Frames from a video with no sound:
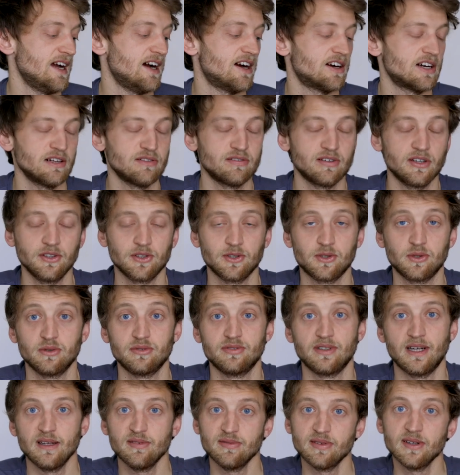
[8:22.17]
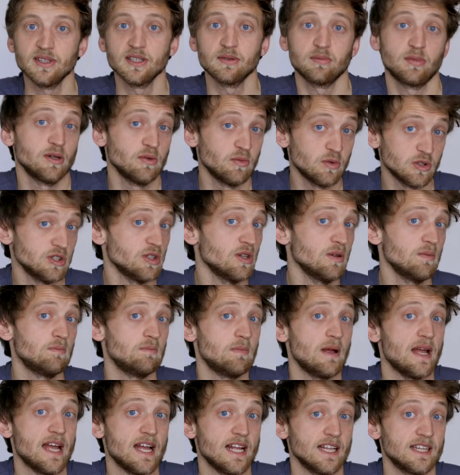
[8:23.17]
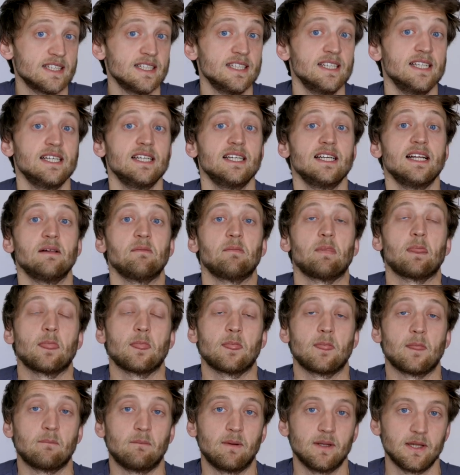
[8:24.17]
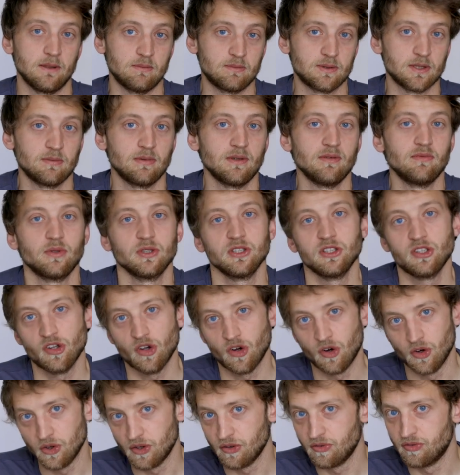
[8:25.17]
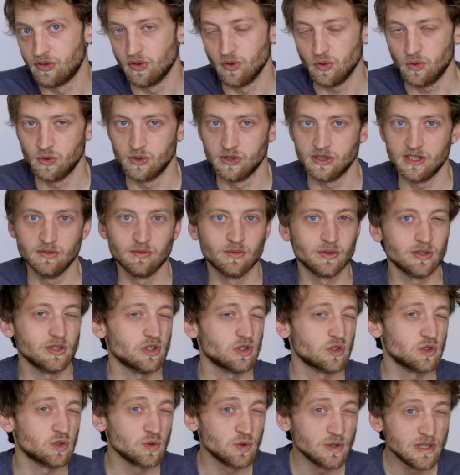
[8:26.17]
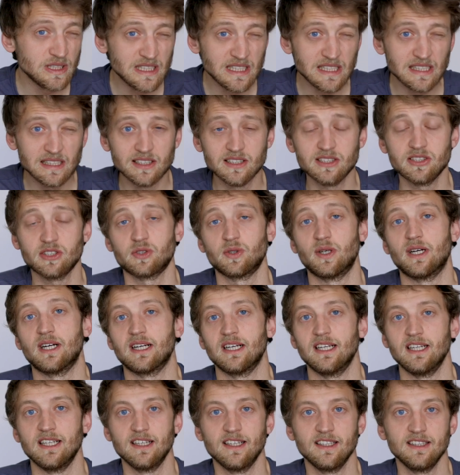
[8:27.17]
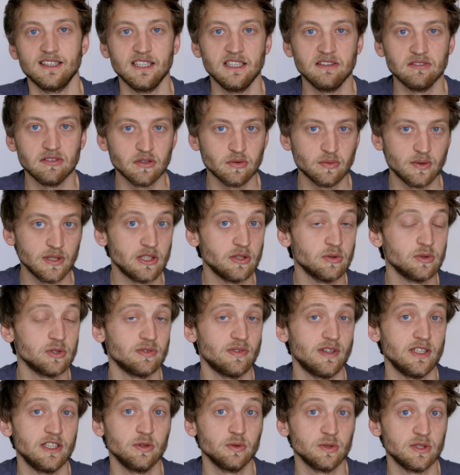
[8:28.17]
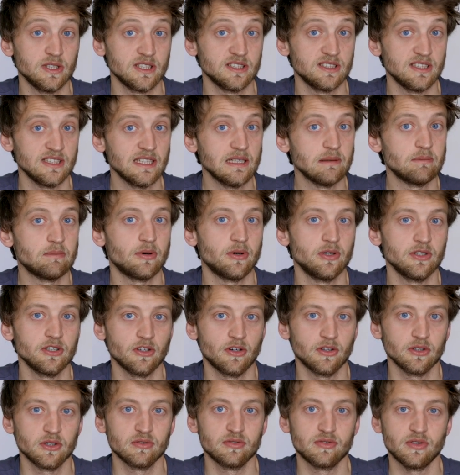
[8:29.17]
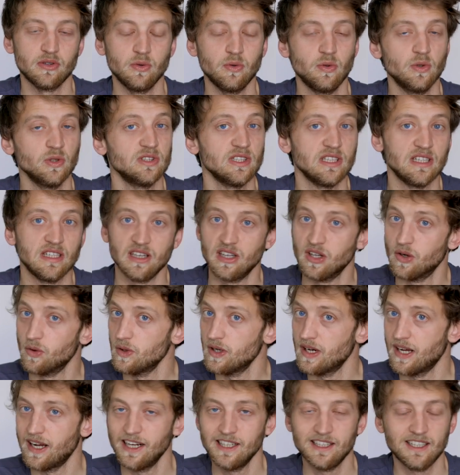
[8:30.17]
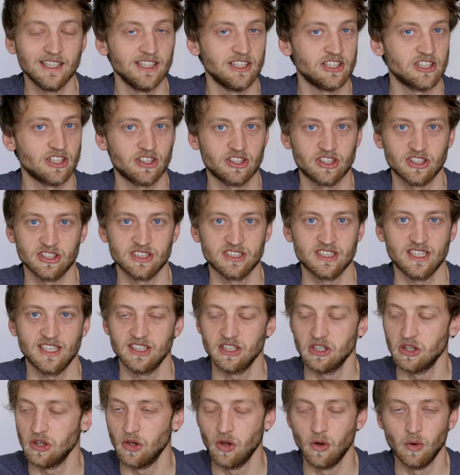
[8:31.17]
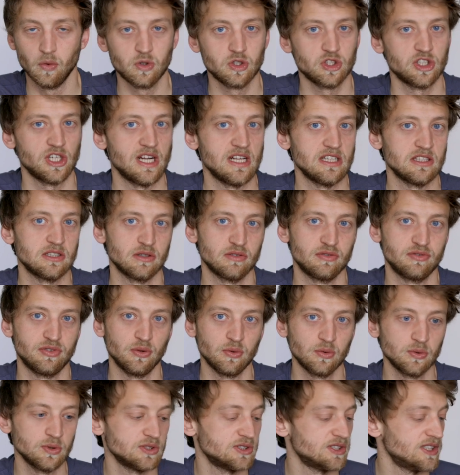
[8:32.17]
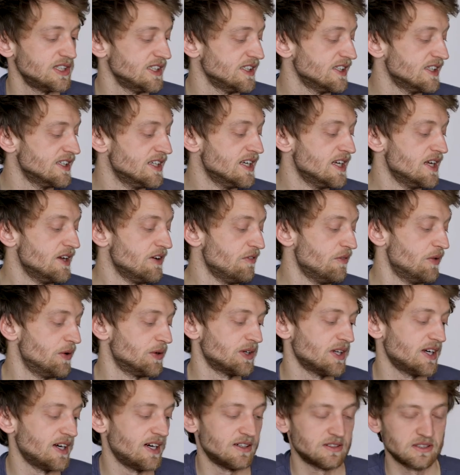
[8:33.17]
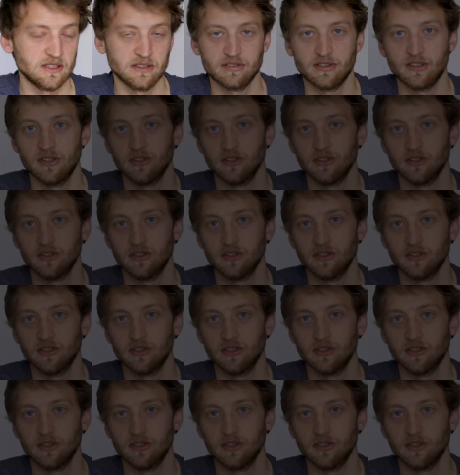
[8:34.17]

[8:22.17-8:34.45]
RF 100-500, but it was not bad. But the problem was the autofocus. It was really struggling, and even when using single point autofocus in low light, it just had no chance of focusing, where the RF